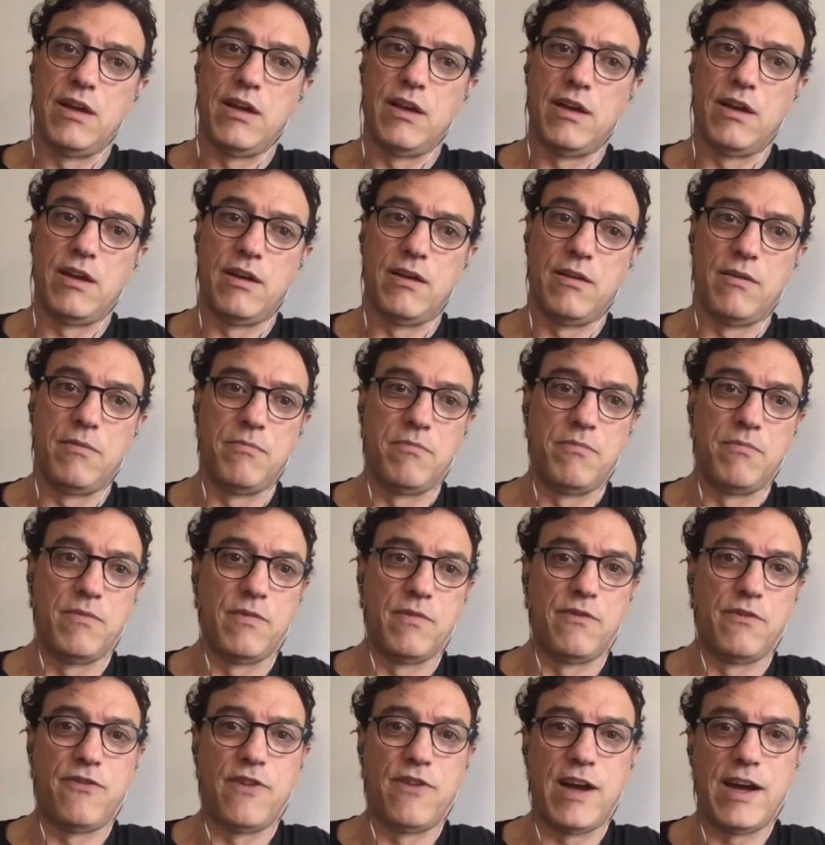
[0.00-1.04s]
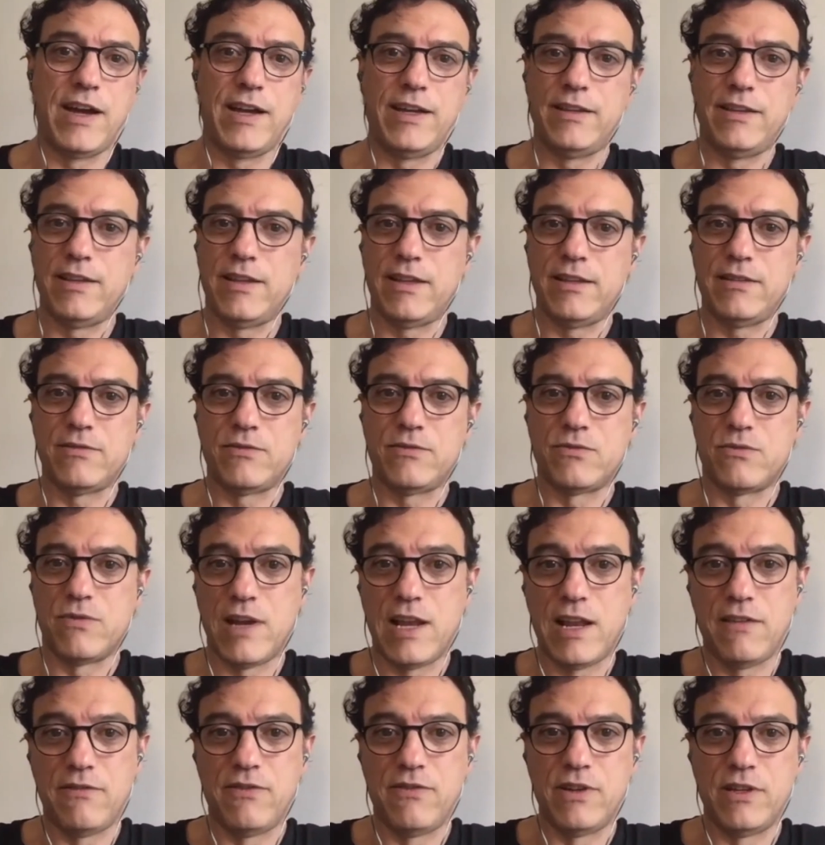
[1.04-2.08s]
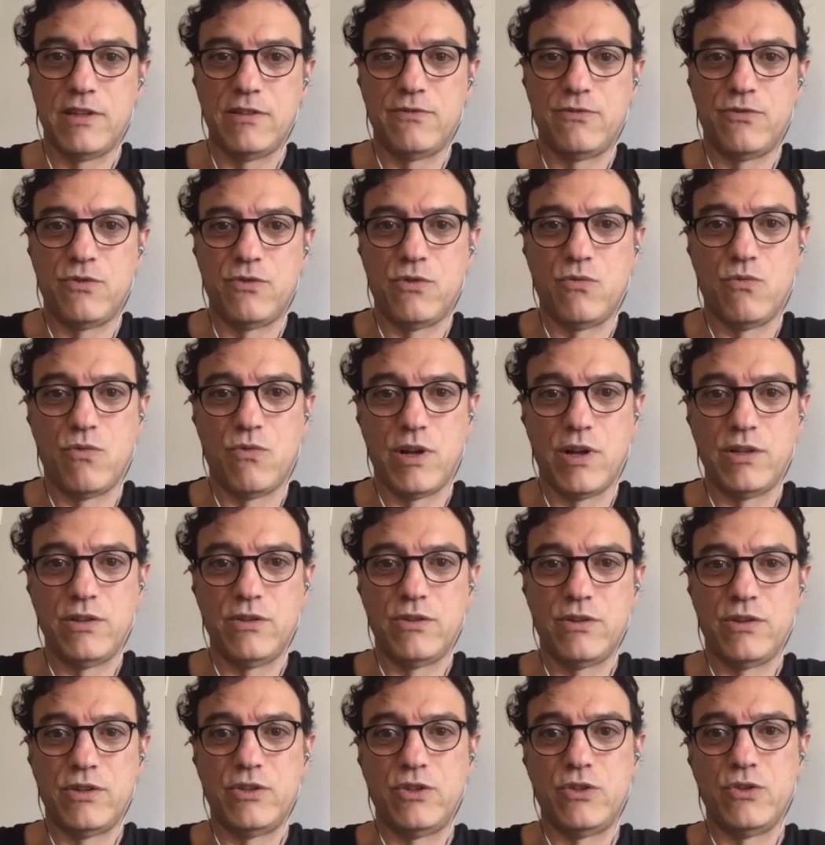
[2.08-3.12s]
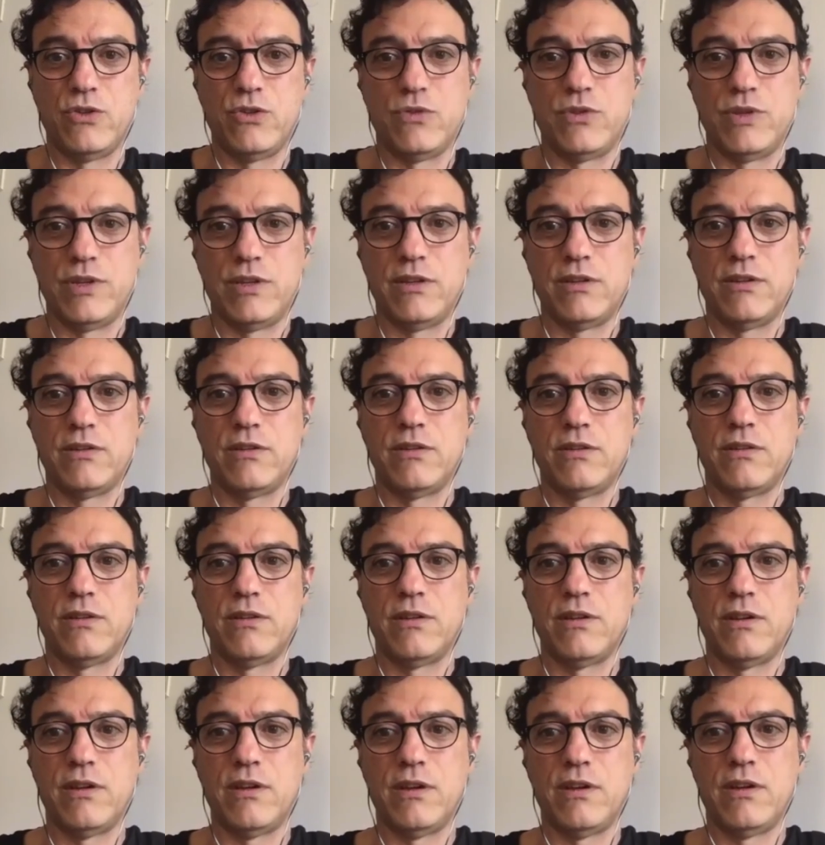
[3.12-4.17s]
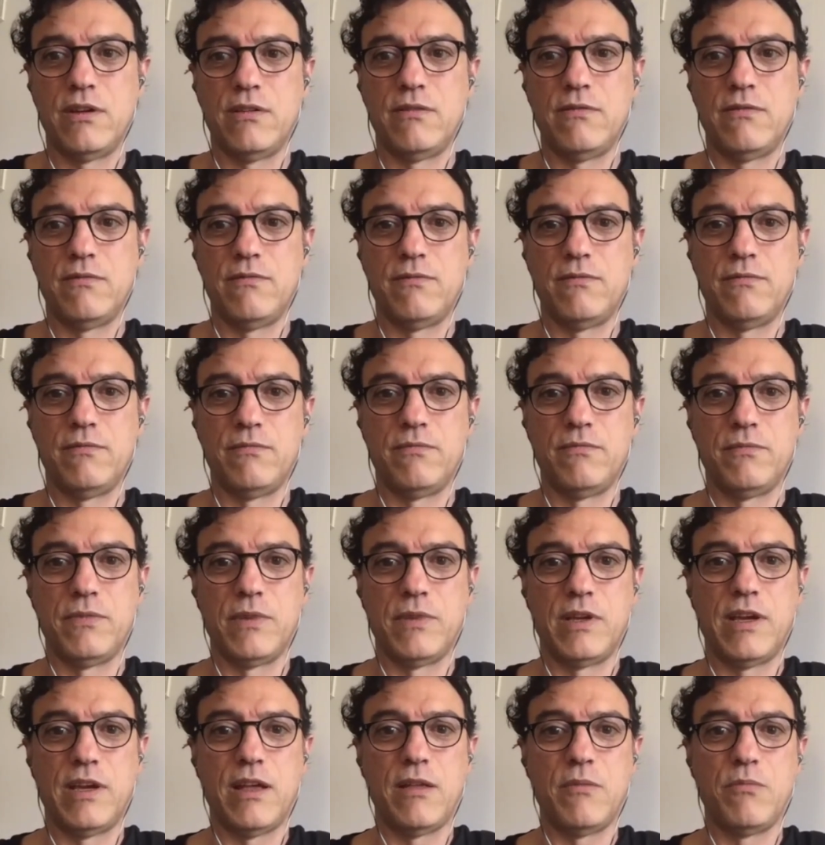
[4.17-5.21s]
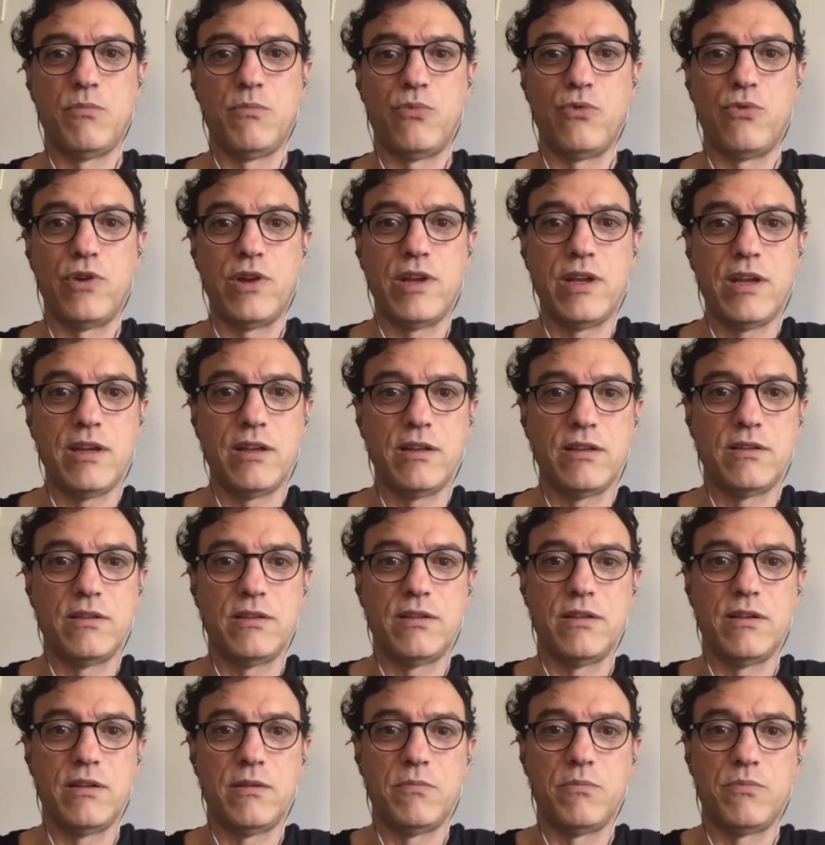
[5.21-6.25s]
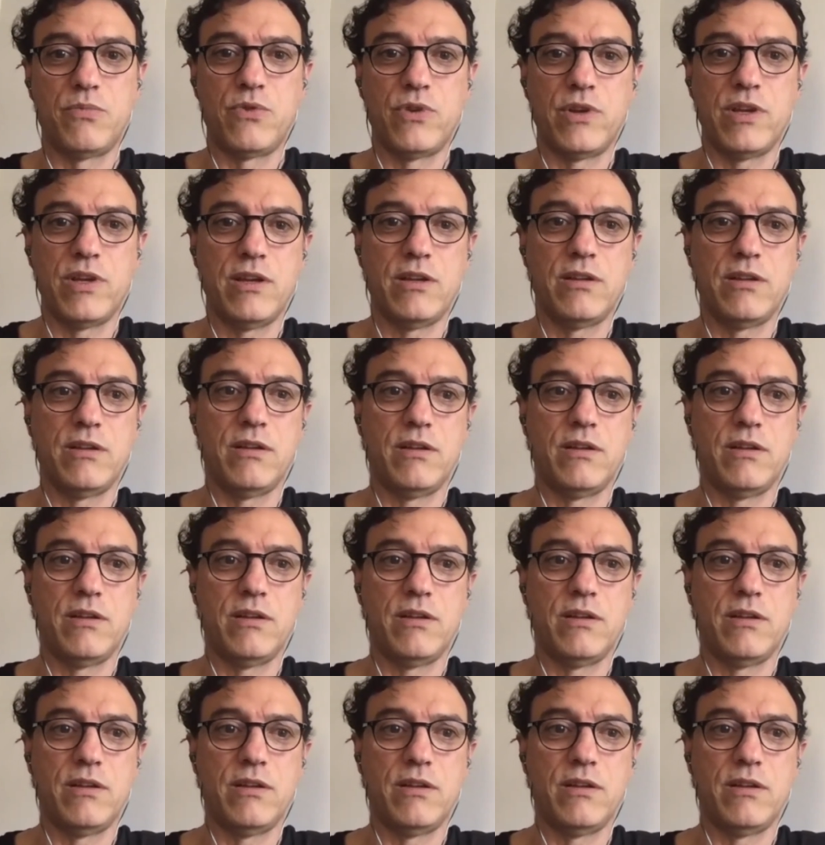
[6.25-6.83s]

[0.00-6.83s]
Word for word: um, find that relevant for what you're doing and can bring in bring